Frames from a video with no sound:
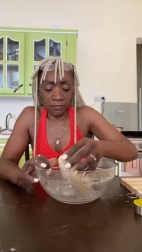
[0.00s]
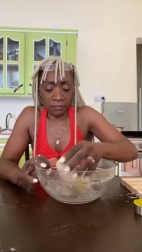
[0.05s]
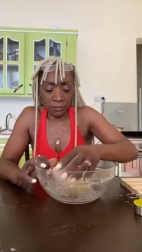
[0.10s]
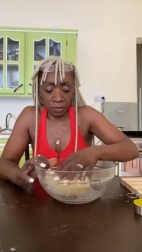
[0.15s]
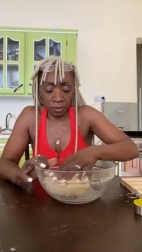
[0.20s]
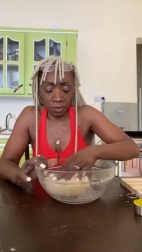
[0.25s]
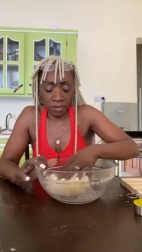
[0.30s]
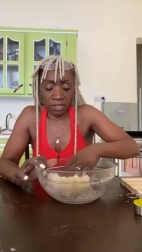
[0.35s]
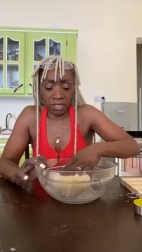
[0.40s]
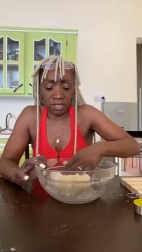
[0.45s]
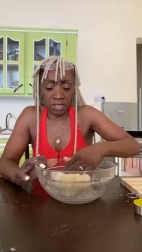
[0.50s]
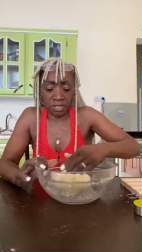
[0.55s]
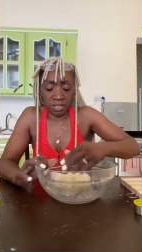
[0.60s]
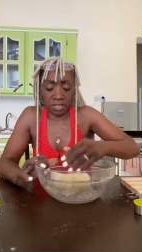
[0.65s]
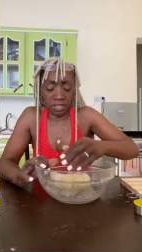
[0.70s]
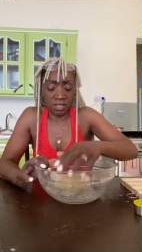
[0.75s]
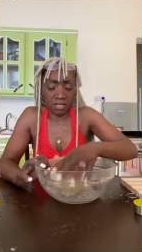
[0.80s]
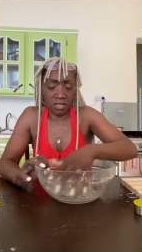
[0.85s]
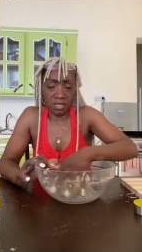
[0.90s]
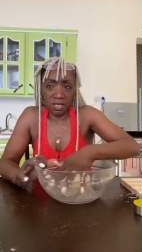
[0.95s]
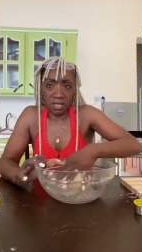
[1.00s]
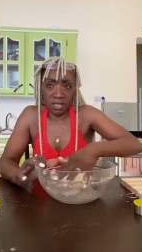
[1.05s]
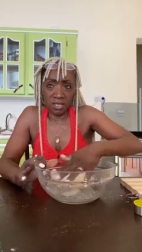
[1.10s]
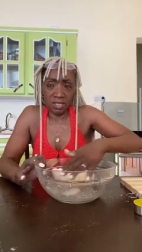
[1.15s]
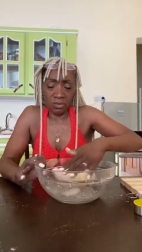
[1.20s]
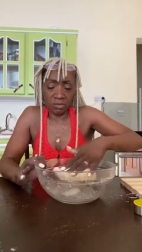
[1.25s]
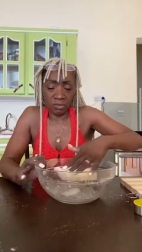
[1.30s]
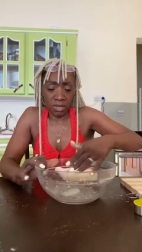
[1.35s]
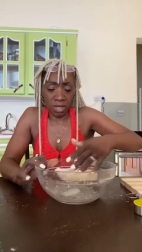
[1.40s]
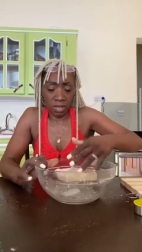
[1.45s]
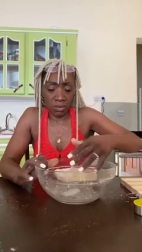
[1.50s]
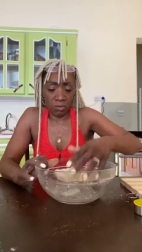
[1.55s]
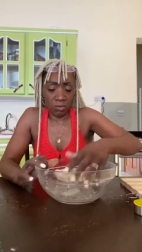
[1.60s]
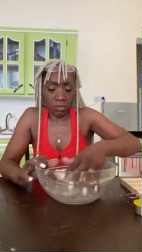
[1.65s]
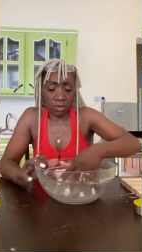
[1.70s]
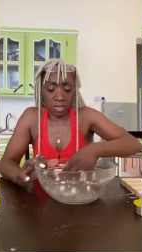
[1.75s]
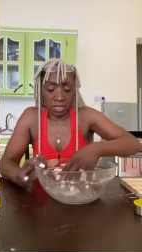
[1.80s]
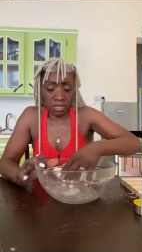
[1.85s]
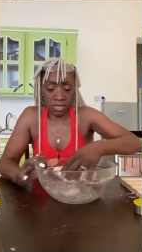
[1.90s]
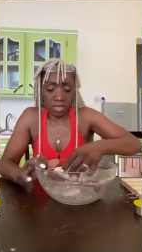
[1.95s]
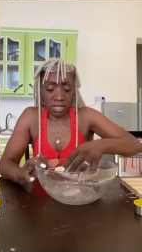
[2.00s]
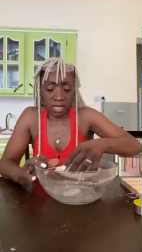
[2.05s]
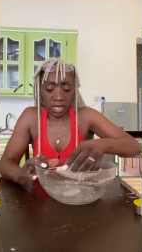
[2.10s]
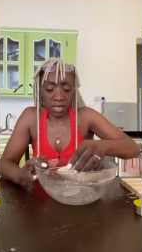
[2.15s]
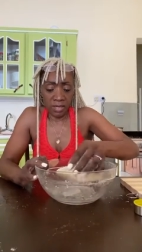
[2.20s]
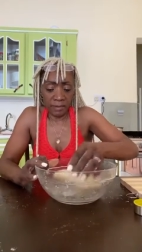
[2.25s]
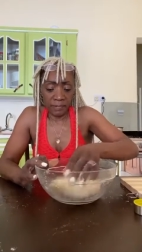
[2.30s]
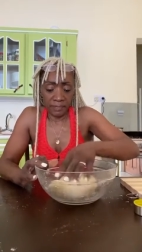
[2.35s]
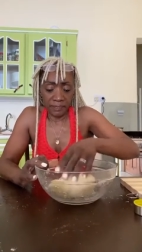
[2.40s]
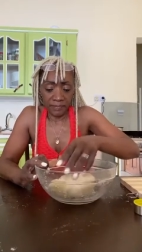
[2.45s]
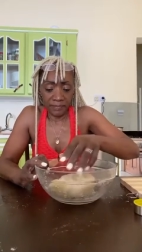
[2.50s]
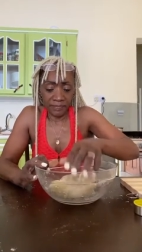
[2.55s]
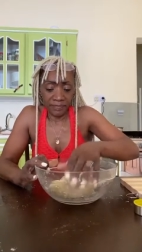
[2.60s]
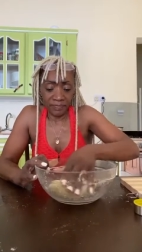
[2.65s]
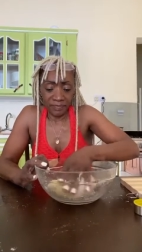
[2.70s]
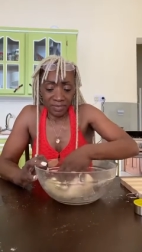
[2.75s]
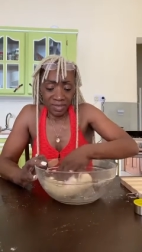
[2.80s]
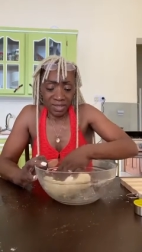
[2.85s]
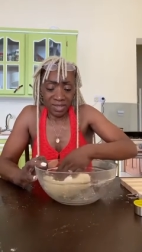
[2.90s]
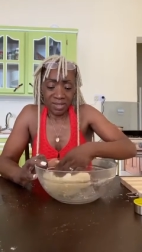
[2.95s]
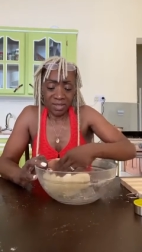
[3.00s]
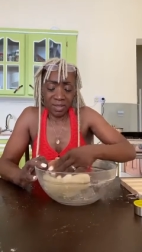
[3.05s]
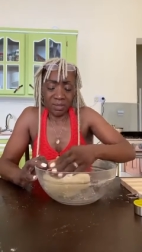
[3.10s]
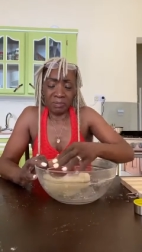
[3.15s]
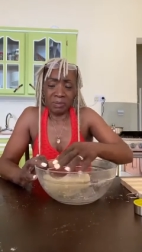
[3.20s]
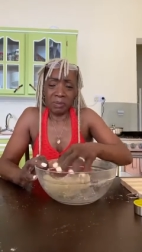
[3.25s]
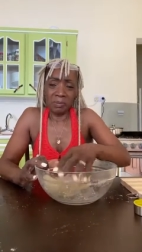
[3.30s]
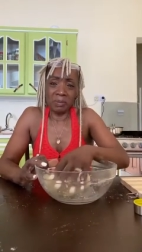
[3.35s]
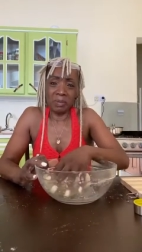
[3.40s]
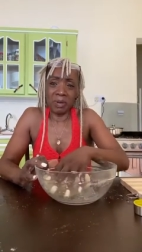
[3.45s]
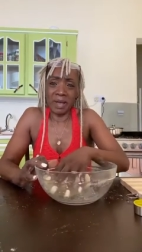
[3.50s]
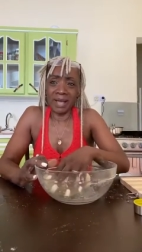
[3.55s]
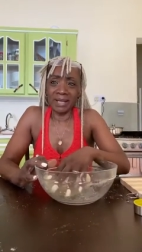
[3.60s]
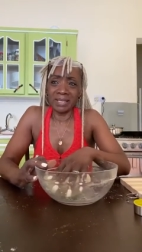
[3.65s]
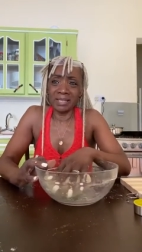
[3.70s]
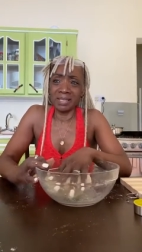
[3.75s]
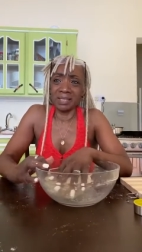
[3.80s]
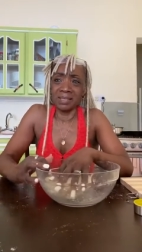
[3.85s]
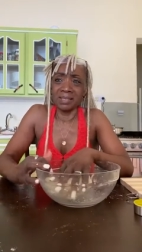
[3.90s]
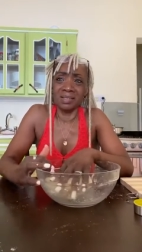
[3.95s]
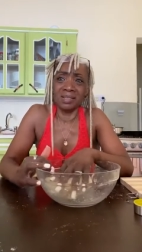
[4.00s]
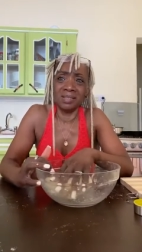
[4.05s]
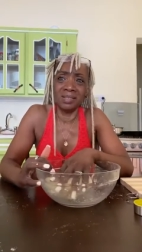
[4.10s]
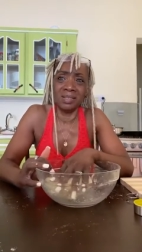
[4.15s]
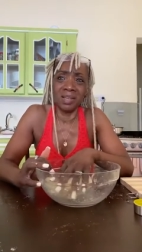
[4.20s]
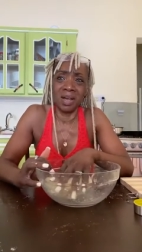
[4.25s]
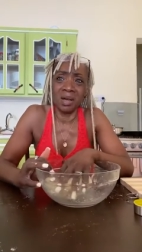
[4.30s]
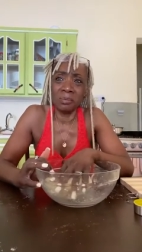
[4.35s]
comment would be a question. Where exactly did you get it?